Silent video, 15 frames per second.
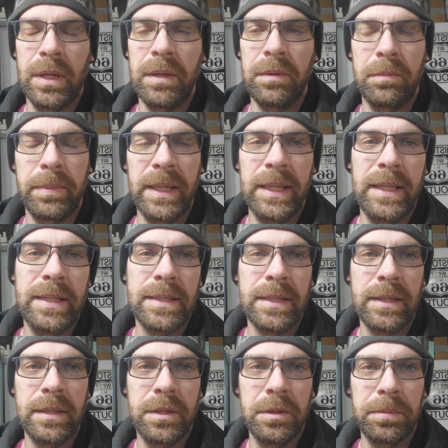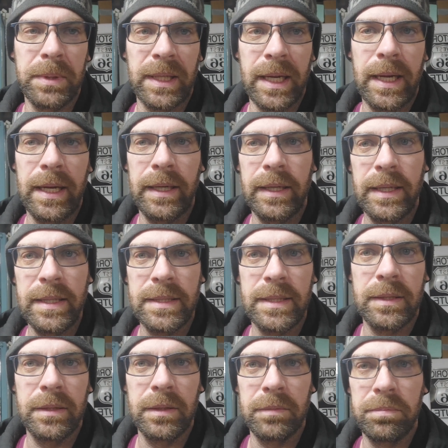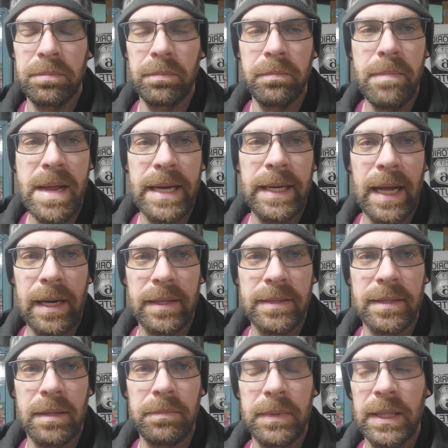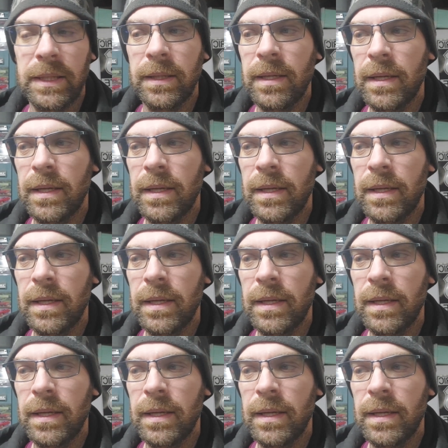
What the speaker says: It would be easy to duplicate, easy to make out of something.